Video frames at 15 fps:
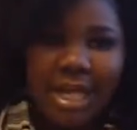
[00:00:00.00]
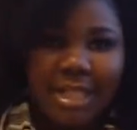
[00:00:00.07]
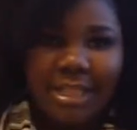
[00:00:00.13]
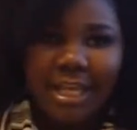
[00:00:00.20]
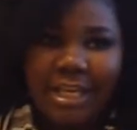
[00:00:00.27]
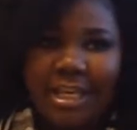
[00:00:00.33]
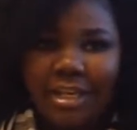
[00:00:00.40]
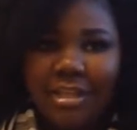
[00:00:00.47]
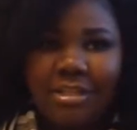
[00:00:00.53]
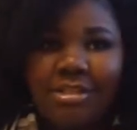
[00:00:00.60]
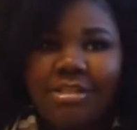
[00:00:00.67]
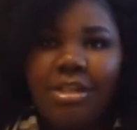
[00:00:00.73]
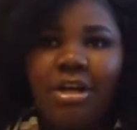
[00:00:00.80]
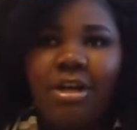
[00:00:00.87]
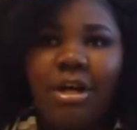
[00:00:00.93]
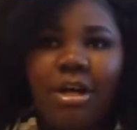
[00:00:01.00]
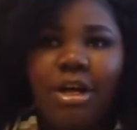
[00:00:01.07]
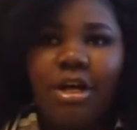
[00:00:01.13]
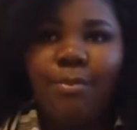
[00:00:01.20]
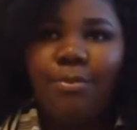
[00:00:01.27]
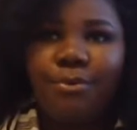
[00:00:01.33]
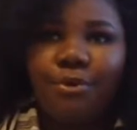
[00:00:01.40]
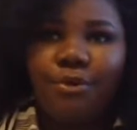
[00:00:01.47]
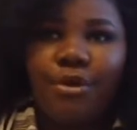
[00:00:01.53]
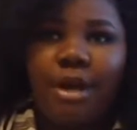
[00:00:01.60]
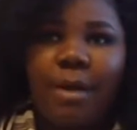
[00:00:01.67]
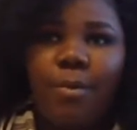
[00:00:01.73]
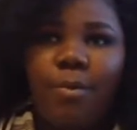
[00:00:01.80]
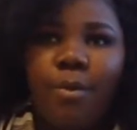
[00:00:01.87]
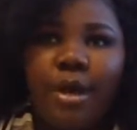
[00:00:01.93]
Like, it's not a
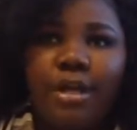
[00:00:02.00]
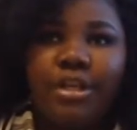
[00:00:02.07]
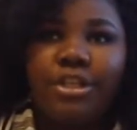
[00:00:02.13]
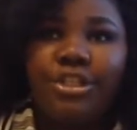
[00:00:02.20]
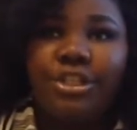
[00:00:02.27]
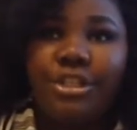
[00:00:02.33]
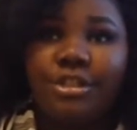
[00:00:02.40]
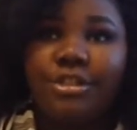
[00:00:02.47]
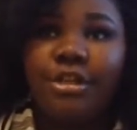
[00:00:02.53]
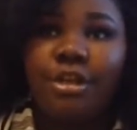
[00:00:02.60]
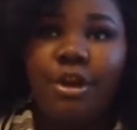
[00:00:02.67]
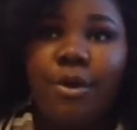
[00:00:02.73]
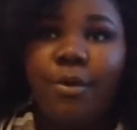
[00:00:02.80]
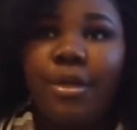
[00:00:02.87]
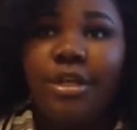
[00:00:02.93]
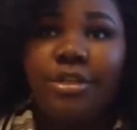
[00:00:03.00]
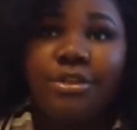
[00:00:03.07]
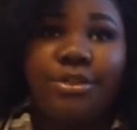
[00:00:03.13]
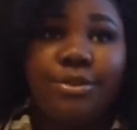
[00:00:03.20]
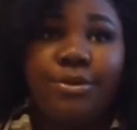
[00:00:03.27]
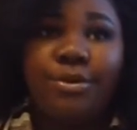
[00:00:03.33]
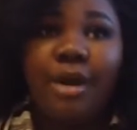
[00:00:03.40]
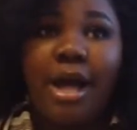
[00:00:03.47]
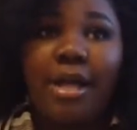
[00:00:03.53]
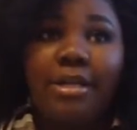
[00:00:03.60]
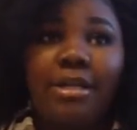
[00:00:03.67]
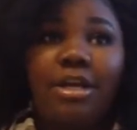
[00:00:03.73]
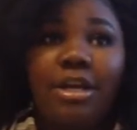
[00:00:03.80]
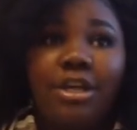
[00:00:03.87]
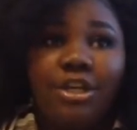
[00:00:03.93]
program where you just go into and
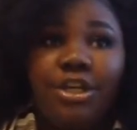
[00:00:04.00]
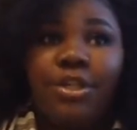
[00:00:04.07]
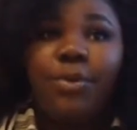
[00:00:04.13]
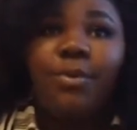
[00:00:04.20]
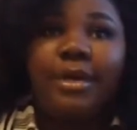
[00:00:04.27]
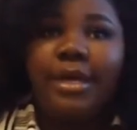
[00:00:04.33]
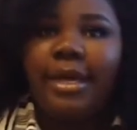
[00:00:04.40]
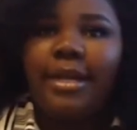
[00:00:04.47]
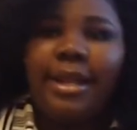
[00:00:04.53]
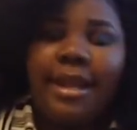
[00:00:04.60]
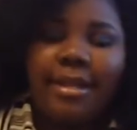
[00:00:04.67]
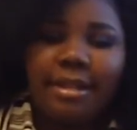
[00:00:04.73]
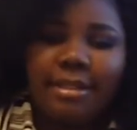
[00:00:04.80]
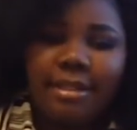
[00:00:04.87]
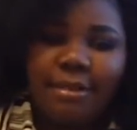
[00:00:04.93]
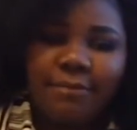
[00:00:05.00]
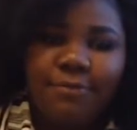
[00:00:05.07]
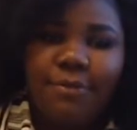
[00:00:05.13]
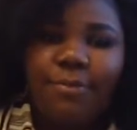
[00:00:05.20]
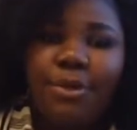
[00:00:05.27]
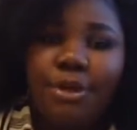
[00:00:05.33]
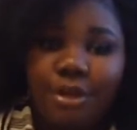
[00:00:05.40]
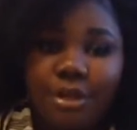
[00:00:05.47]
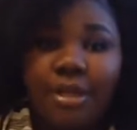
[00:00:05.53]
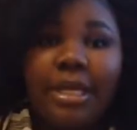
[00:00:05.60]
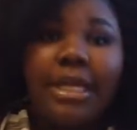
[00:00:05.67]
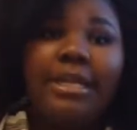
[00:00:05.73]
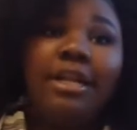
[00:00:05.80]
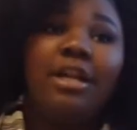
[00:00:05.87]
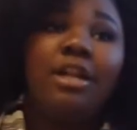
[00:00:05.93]
you don't gain anything from. You're going to
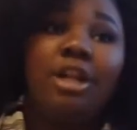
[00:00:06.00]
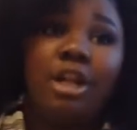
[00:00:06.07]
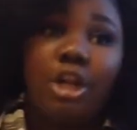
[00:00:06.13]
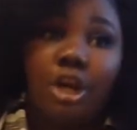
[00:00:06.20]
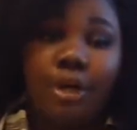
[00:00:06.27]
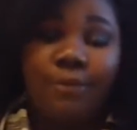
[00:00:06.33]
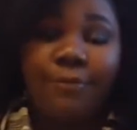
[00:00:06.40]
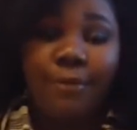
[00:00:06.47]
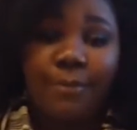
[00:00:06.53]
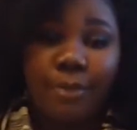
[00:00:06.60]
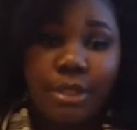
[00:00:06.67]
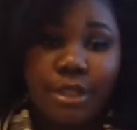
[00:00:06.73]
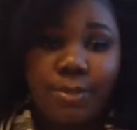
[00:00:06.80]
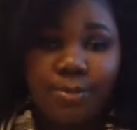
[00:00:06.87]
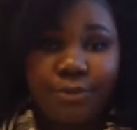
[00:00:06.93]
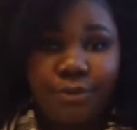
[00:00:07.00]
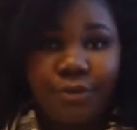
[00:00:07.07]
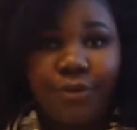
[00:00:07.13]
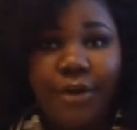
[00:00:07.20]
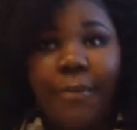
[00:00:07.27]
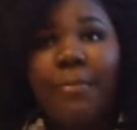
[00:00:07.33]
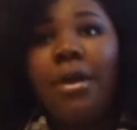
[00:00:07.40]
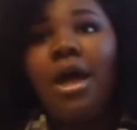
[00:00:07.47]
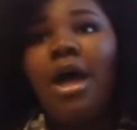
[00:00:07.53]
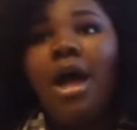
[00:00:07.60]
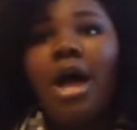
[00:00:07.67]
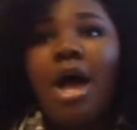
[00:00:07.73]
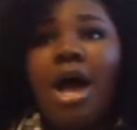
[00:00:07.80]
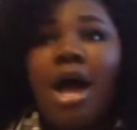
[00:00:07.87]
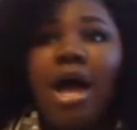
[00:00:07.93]
gain a lot from this program.
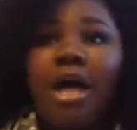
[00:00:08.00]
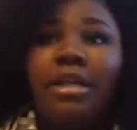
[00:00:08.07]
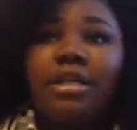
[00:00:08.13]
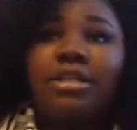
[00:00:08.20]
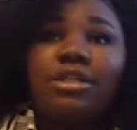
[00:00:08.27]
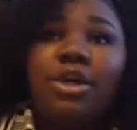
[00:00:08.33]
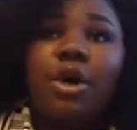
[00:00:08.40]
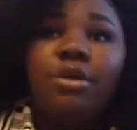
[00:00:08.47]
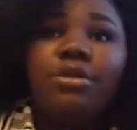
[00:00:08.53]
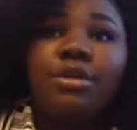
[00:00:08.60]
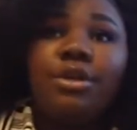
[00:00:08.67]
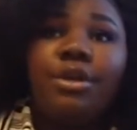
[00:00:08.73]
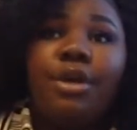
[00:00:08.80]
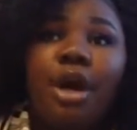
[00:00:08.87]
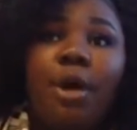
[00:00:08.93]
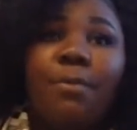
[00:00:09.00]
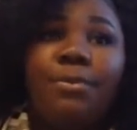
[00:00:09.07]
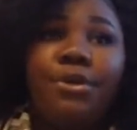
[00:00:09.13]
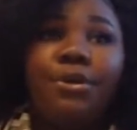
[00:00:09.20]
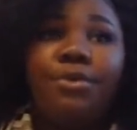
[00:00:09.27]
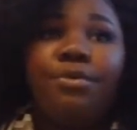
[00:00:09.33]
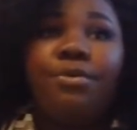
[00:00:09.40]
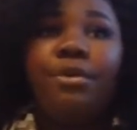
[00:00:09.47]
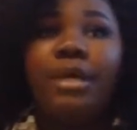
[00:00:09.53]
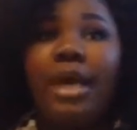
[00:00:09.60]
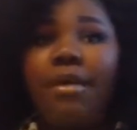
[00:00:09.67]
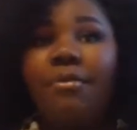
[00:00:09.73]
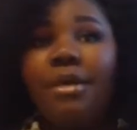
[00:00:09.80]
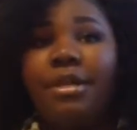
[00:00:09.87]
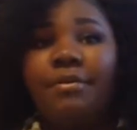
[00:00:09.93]
And it's also going to help you
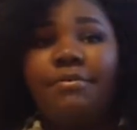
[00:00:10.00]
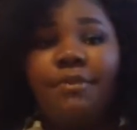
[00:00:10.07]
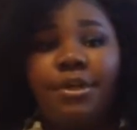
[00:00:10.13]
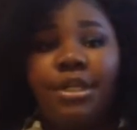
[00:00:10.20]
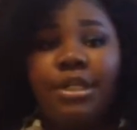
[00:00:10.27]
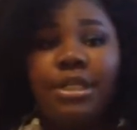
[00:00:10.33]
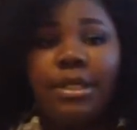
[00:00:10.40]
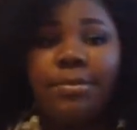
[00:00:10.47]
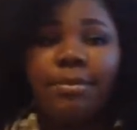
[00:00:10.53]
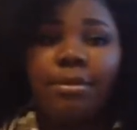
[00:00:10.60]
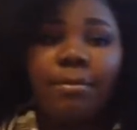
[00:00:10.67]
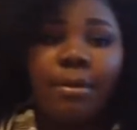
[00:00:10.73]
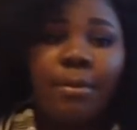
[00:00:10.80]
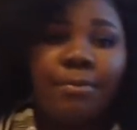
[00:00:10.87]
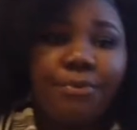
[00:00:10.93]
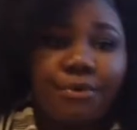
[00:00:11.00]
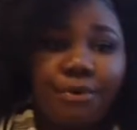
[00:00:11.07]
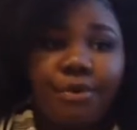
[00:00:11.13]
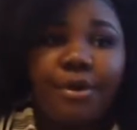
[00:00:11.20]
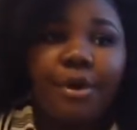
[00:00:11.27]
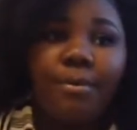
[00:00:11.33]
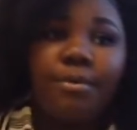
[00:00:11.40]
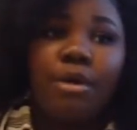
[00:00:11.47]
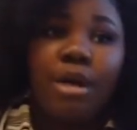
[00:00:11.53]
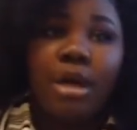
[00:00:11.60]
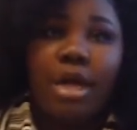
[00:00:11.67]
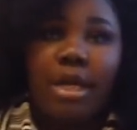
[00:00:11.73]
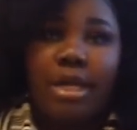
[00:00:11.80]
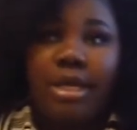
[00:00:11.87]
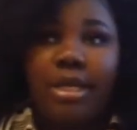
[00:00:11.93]
get ready for your diploma program.
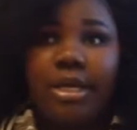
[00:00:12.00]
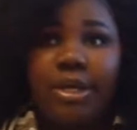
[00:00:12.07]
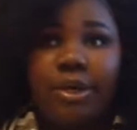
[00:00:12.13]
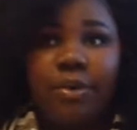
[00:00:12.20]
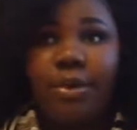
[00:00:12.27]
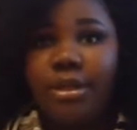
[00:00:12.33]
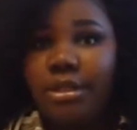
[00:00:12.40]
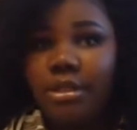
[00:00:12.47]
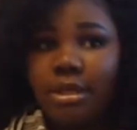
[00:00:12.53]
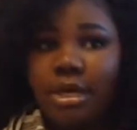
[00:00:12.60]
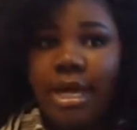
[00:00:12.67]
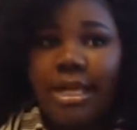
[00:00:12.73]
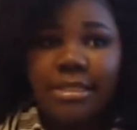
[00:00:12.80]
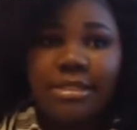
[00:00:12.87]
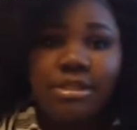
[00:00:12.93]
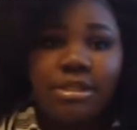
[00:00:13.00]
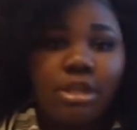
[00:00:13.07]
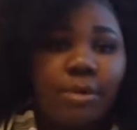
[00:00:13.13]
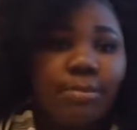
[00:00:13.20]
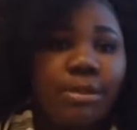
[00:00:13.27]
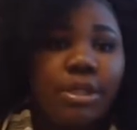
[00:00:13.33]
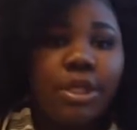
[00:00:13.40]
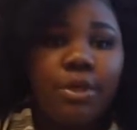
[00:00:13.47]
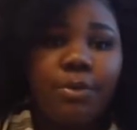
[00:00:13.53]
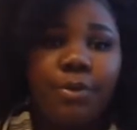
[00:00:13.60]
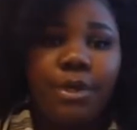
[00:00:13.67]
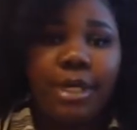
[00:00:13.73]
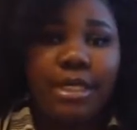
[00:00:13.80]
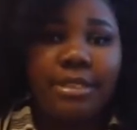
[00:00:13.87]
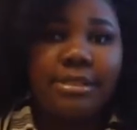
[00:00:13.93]
Either you're going to
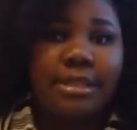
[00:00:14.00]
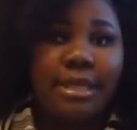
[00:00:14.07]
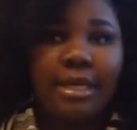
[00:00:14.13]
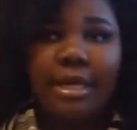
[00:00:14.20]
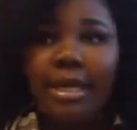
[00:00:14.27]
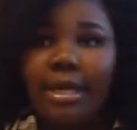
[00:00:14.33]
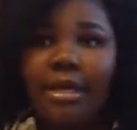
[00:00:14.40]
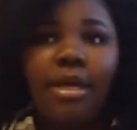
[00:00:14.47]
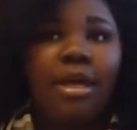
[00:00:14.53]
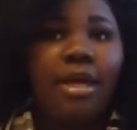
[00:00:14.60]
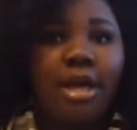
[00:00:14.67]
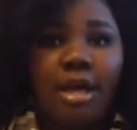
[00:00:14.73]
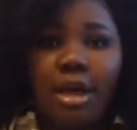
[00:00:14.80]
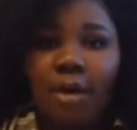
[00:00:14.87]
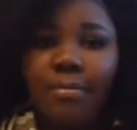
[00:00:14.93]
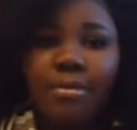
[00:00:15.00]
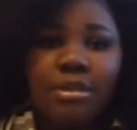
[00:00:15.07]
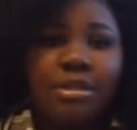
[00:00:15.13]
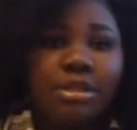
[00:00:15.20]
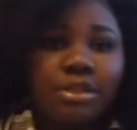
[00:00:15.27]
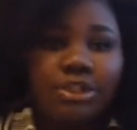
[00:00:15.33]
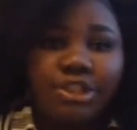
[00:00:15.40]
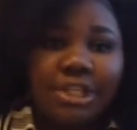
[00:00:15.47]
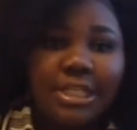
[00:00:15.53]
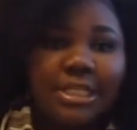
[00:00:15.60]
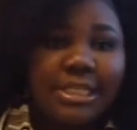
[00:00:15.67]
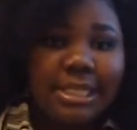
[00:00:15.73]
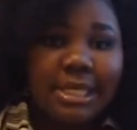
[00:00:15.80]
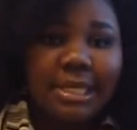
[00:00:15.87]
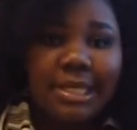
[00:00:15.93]
SSW, ECE, Community and
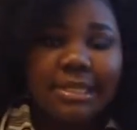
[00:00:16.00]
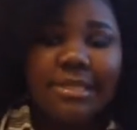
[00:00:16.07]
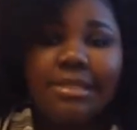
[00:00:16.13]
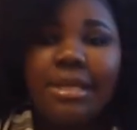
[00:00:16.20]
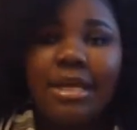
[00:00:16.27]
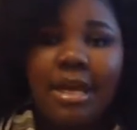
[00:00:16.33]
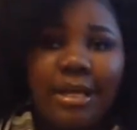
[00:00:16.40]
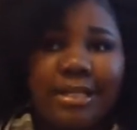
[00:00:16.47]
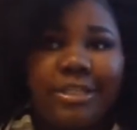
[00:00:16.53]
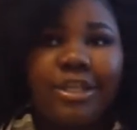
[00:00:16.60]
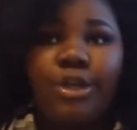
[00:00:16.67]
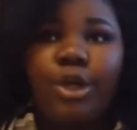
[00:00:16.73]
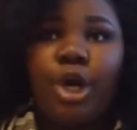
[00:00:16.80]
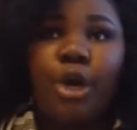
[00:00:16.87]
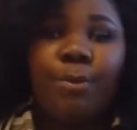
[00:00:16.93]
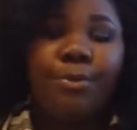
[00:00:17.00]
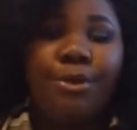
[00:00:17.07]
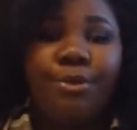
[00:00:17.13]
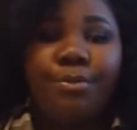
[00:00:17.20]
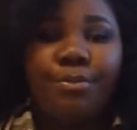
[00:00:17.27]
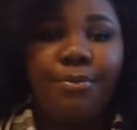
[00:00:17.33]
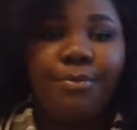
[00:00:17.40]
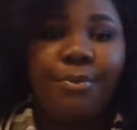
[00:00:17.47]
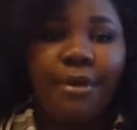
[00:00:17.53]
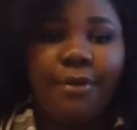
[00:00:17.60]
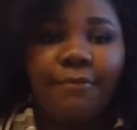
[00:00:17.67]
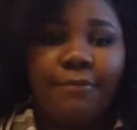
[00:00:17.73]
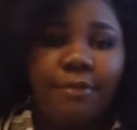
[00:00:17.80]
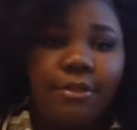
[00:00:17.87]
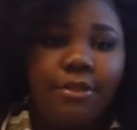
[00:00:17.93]
Justice. It's going to help you prepare
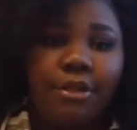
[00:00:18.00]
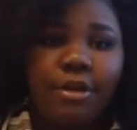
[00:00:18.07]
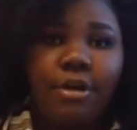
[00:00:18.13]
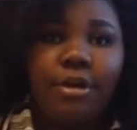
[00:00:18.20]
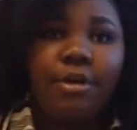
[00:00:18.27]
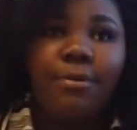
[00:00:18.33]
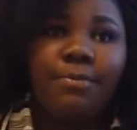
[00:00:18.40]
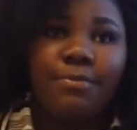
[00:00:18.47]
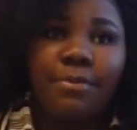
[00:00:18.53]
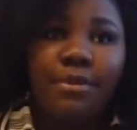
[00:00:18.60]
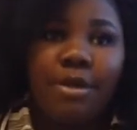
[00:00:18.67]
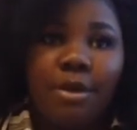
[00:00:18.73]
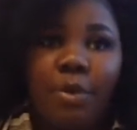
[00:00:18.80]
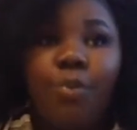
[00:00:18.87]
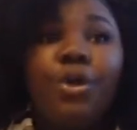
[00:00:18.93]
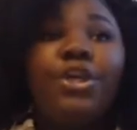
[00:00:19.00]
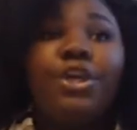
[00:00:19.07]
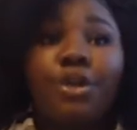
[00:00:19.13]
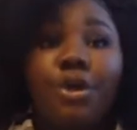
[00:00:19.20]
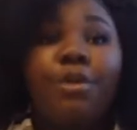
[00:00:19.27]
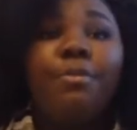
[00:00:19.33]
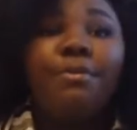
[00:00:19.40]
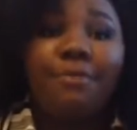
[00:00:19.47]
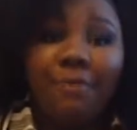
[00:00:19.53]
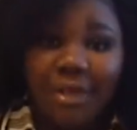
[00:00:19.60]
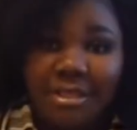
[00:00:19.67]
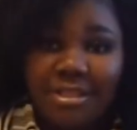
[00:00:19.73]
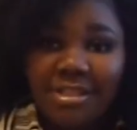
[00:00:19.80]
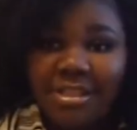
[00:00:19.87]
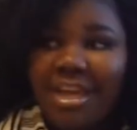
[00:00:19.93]
for the what you're going to be
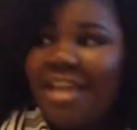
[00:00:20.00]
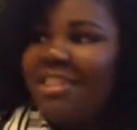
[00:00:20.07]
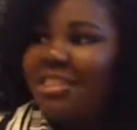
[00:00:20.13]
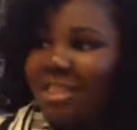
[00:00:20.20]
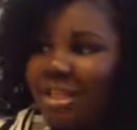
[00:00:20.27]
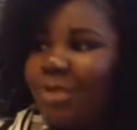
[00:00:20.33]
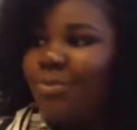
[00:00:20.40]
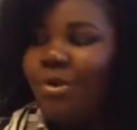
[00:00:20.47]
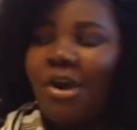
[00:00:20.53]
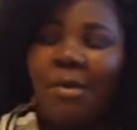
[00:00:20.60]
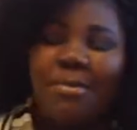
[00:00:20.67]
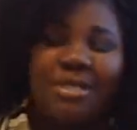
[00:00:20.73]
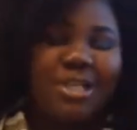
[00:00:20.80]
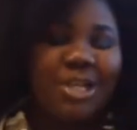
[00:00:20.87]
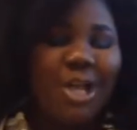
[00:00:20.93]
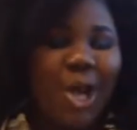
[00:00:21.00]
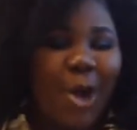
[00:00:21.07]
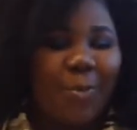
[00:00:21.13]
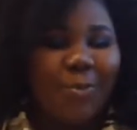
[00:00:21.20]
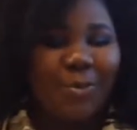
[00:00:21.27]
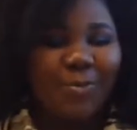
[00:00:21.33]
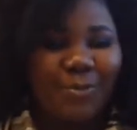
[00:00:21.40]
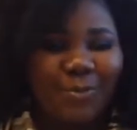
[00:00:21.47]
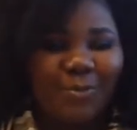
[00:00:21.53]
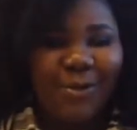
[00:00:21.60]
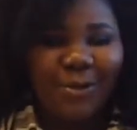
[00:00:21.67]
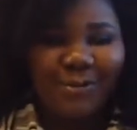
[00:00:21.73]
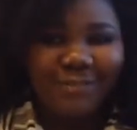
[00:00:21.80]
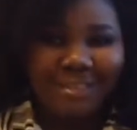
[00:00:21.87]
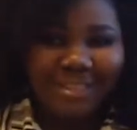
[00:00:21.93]
facing there. This program is going to help you
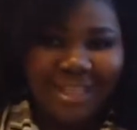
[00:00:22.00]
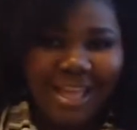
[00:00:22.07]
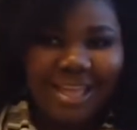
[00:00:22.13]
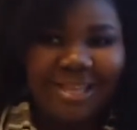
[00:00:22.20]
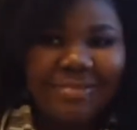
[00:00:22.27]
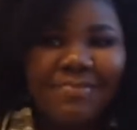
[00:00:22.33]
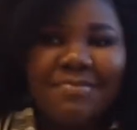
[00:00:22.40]
prepare for that.